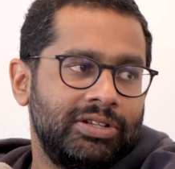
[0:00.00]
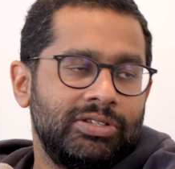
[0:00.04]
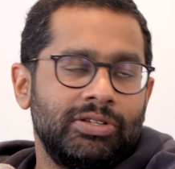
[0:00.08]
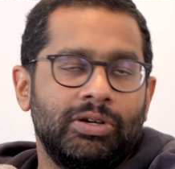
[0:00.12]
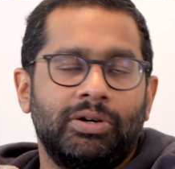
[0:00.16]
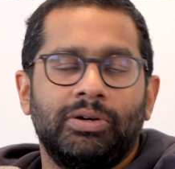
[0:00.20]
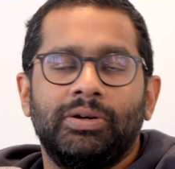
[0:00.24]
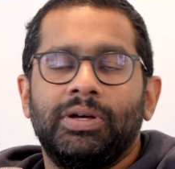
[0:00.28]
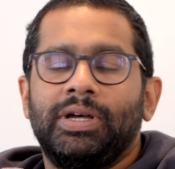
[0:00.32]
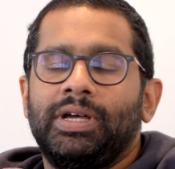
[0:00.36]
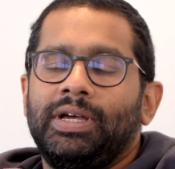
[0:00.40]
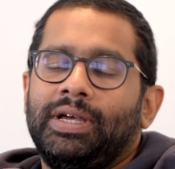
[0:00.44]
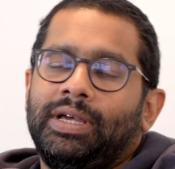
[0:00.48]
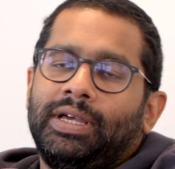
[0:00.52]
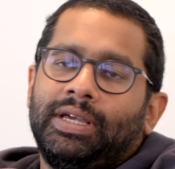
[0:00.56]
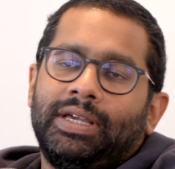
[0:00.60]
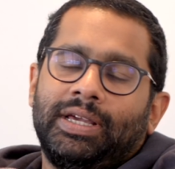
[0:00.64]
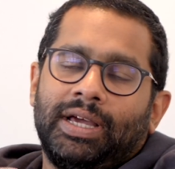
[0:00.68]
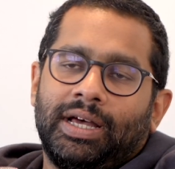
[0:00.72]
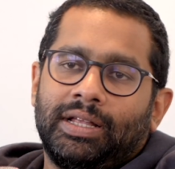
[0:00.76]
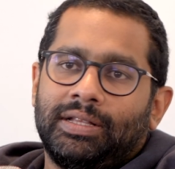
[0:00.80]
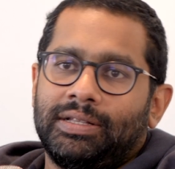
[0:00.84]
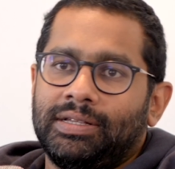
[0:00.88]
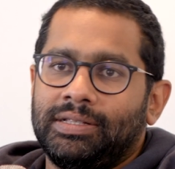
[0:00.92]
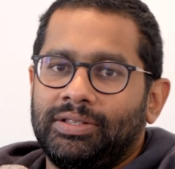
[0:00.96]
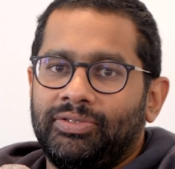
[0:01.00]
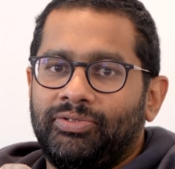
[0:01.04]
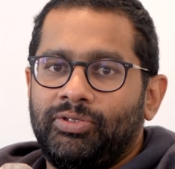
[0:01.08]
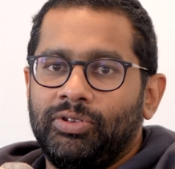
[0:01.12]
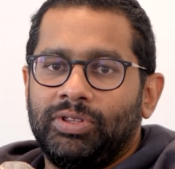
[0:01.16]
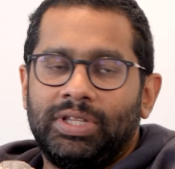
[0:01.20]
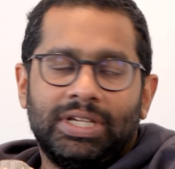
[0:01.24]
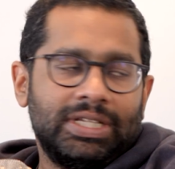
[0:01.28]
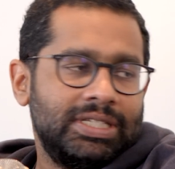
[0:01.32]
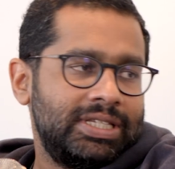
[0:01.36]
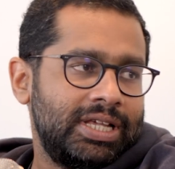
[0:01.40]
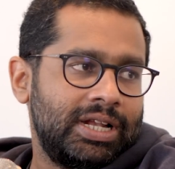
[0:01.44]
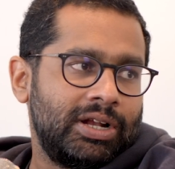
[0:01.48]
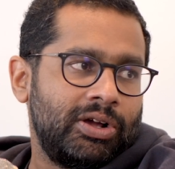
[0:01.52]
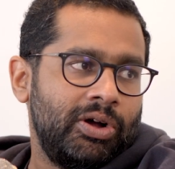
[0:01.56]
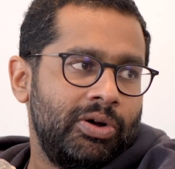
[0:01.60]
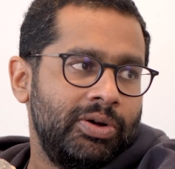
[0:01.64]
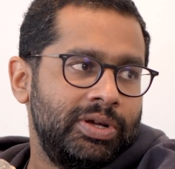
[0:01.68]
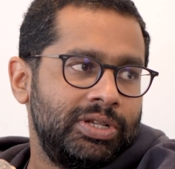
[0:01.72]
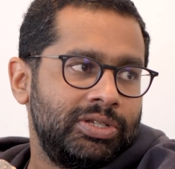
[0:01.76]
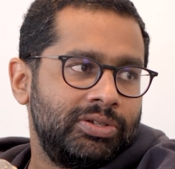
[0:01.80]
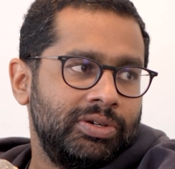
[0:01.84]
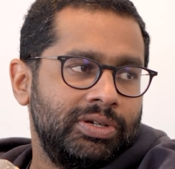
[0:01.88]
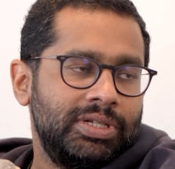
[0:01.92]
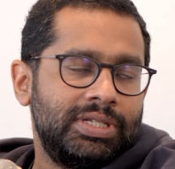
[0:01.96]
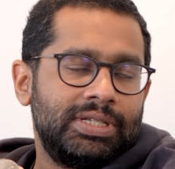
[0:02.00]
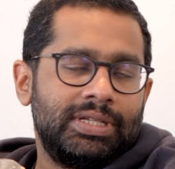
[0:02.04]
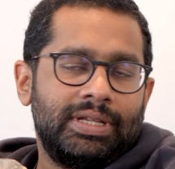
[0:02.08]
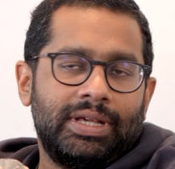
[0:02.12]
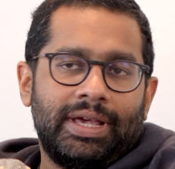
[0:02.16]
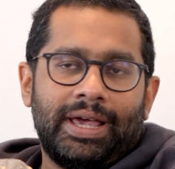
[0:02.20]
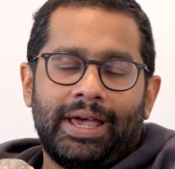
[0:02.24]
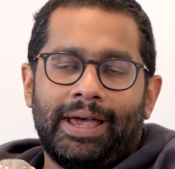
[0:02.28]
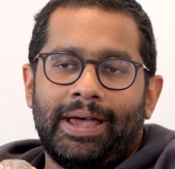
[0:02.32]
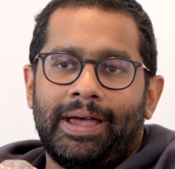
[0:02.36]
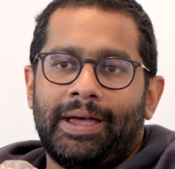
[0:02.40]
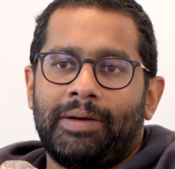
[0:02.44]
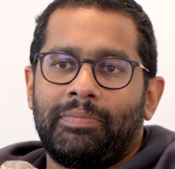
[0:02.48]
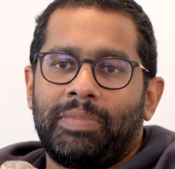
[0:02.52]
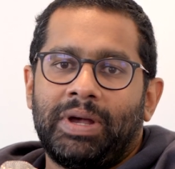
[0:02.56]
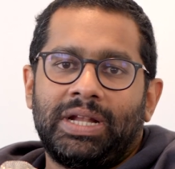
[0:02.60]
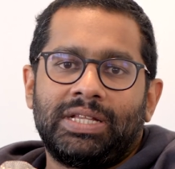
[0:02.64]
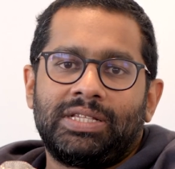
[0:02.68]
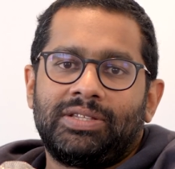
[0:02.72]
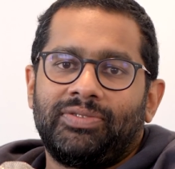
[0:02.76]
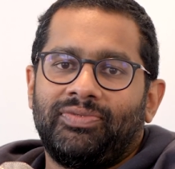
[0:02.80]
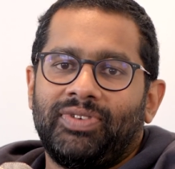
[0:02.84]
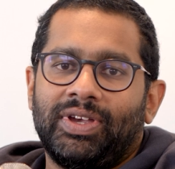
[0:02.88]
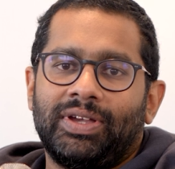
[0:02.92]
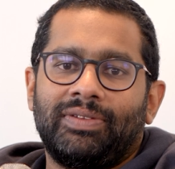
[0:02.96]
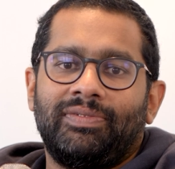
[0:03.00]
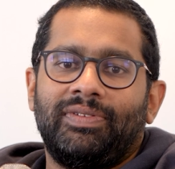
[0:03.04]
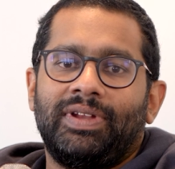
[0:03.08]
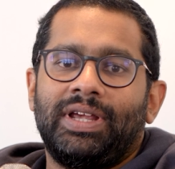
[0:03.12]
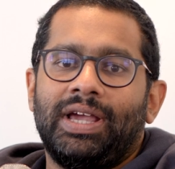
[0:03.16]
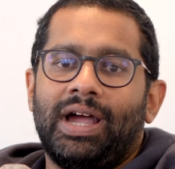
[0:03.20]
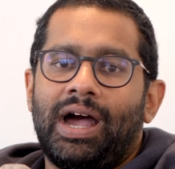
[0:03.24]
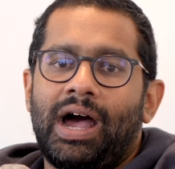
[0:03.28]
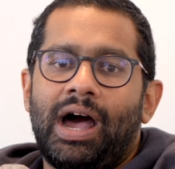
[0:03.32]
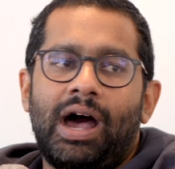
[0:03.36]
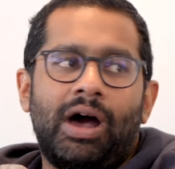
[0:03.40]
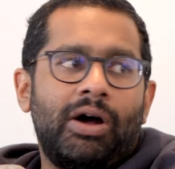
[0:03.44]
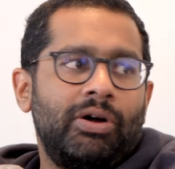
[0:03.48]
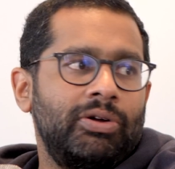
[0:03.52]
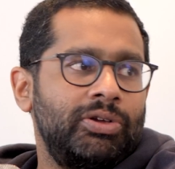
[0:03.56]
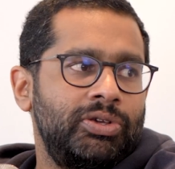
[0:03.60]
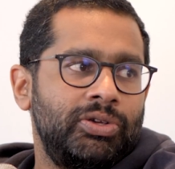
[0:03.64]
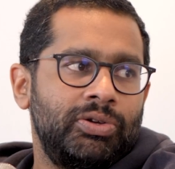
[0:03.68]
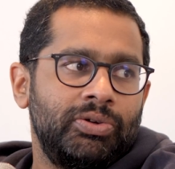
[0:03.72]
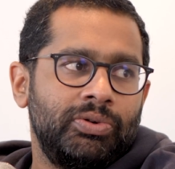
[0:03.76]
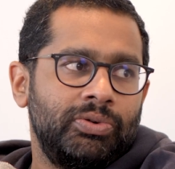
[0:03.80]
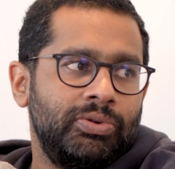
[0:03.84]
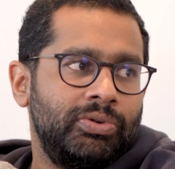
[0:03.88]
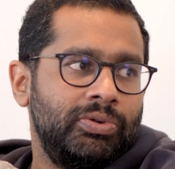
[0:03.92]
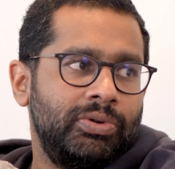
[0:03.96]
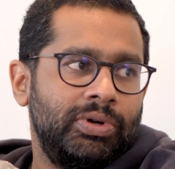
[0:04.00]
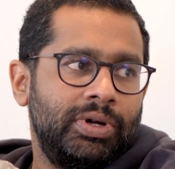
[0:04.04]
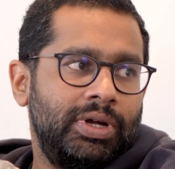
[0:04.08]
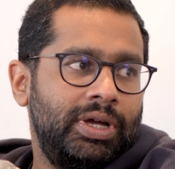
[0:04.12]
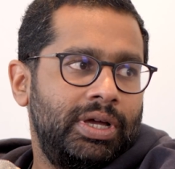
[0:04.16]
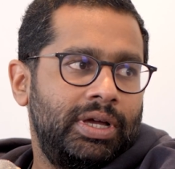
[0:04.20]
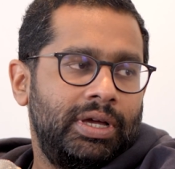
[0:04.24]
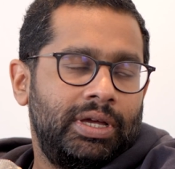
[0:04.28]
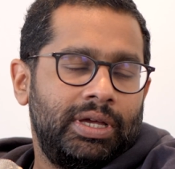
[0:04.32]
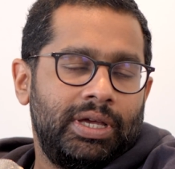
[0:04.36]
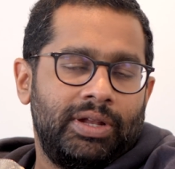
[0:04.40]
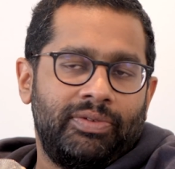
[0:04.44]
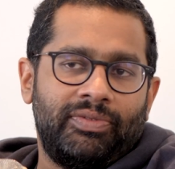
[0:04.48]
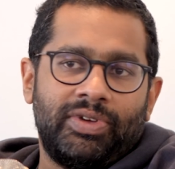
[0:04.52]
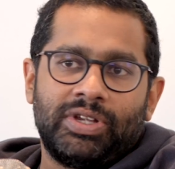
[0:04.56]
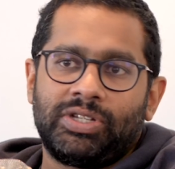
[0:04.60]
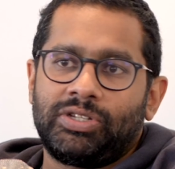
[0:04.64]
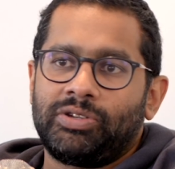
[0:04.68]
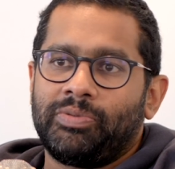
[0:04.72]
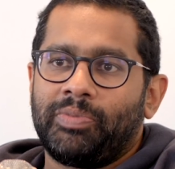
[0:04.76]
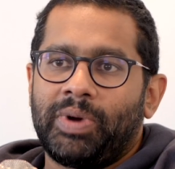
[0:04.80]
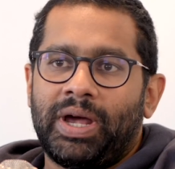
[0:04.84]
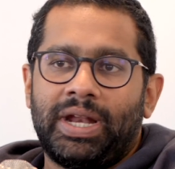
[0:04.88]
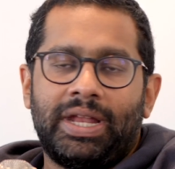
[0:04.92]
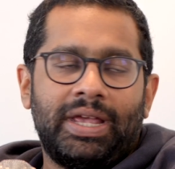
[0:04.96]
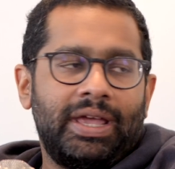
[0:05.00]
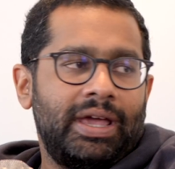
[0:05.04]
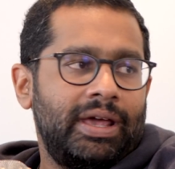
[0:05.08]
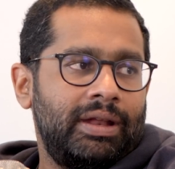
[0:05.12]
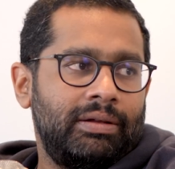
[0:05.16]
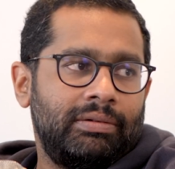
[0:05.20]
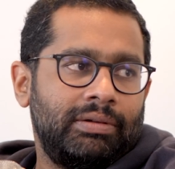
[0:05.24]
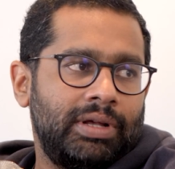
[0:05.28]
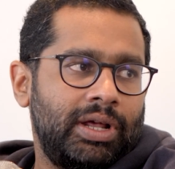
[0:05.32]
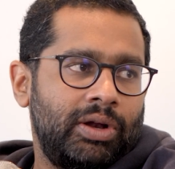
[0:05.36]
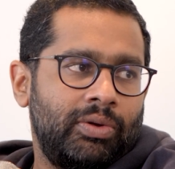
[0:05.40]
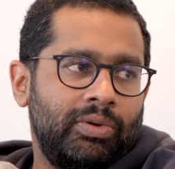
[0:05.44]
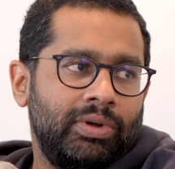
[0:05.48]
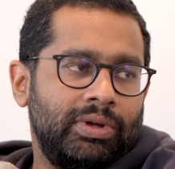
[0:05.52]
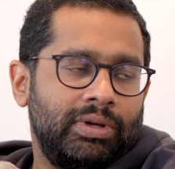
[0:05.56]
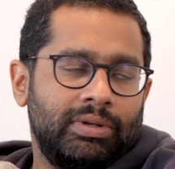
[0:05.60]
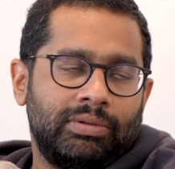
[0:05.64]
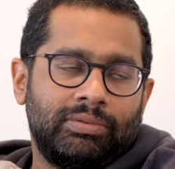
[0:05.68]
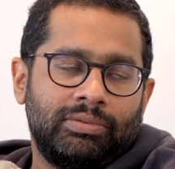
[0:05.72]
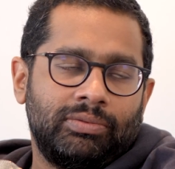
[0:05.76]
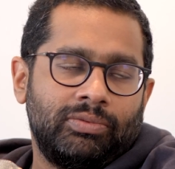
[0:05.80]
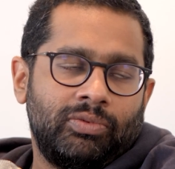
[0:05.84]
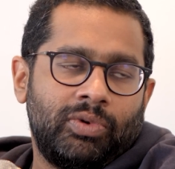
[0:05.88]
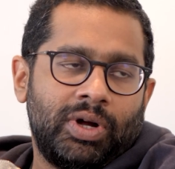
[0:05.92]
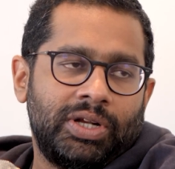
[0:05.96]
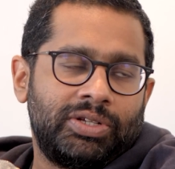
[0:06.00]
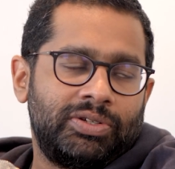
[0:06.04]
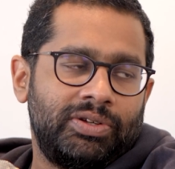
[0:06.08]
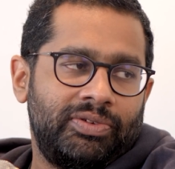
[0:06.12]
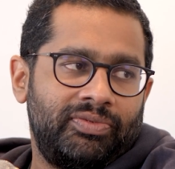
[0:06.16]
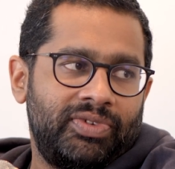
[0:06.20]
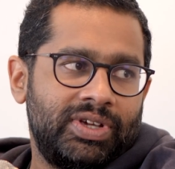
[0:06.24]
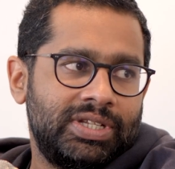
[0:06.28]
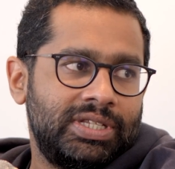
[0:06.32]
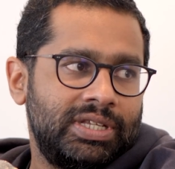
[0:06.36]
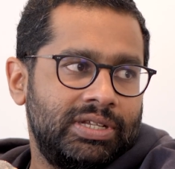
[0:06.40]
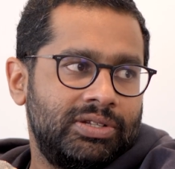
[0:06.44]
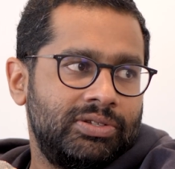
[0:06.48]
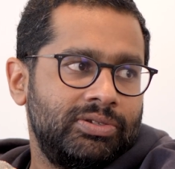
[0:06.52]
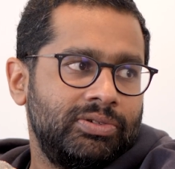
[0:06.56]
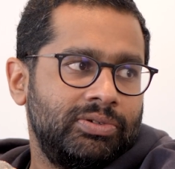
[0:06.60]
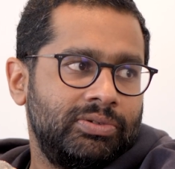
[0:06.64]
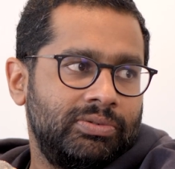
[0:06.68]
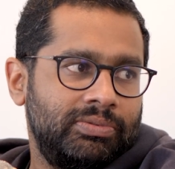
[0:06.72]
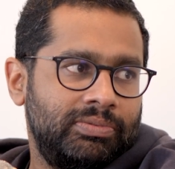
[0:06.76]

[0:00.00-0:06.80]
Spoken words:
So yeah, there's a few things that go into it, but it's effectively how you invest your money and what you invest into.